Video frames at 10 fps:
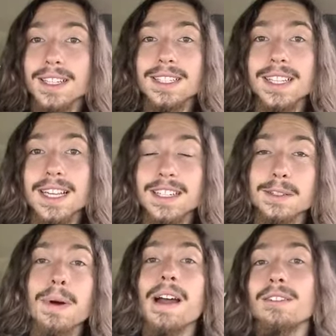is the
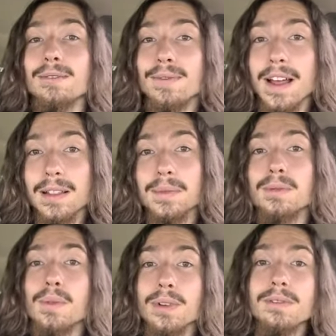inspired,
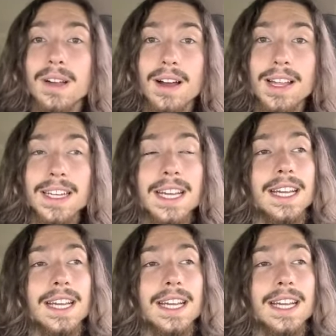infallible Word of God,